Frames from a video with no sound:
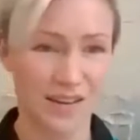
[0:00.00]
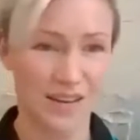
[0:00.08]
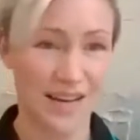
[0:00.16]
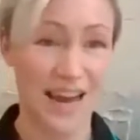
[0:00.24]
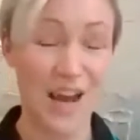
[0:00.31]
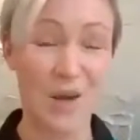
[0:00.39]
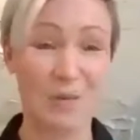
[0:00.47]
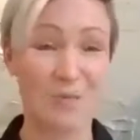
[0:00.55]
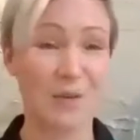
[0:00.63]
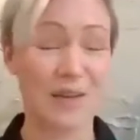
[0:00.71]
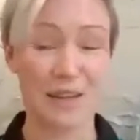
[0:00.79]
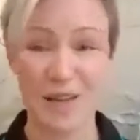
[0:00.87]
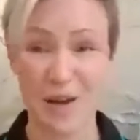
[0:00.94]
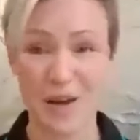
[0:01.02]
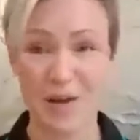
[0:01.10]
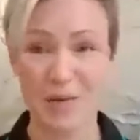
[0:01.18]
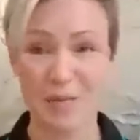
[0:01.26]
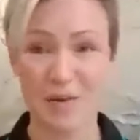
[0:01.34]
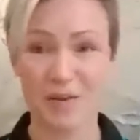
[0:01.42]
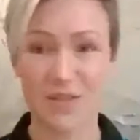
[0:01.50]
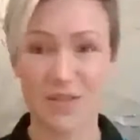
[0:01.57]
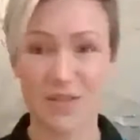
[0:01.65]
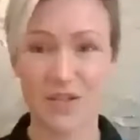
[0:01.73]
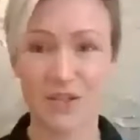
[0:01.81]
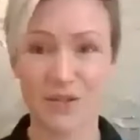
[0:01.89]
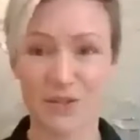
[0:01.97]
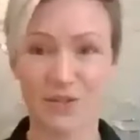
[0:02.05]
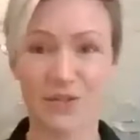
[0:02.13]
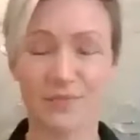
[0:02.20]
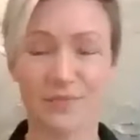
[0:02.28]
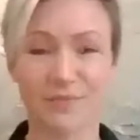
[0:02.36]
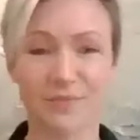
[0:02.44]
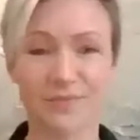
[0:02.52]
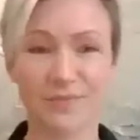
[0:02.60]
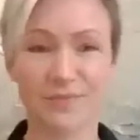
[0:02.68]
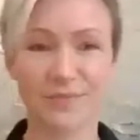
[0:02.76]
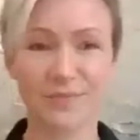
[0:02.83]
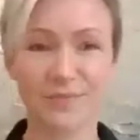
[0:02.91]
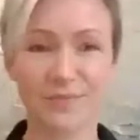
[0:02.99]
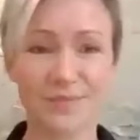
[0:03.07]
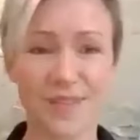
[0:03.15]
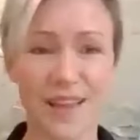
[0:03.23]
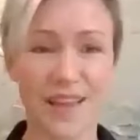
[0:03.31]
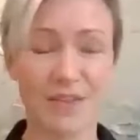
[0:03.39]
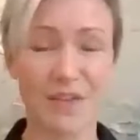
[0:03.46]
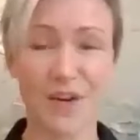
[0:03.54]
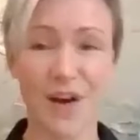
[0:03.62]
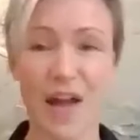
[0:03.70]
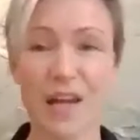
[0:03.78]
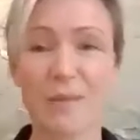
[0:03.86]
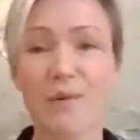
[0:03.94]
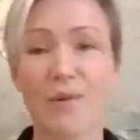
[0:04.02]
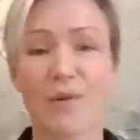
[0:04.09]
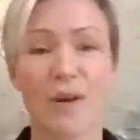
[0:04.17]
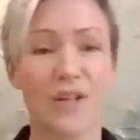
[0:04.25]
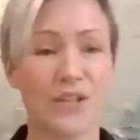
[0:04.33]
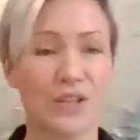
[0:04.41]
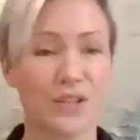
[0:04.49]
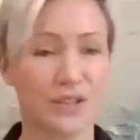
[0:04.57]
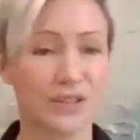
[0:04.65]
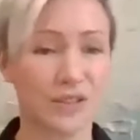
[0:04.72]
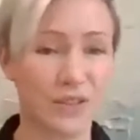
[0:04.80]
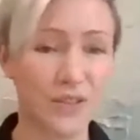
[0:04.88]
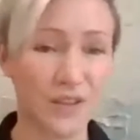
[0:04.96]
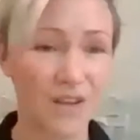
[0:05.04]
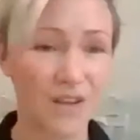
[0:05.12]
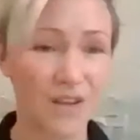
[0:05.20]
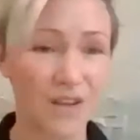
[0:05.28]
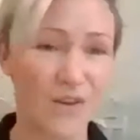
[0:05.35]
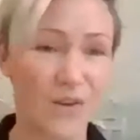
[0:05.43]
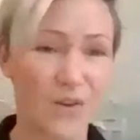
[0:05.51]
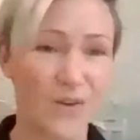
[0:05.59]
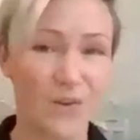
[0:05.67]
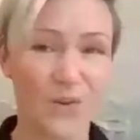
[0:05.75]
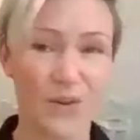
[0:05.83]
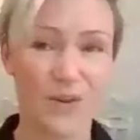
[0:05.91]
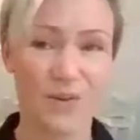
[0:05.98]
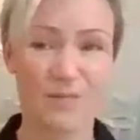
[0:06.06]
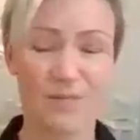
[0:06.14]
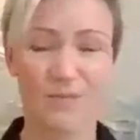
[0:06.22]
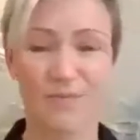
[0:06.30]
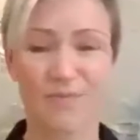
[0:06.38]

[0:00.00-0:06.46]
I hope it's been motivational. If you've got any more questions, or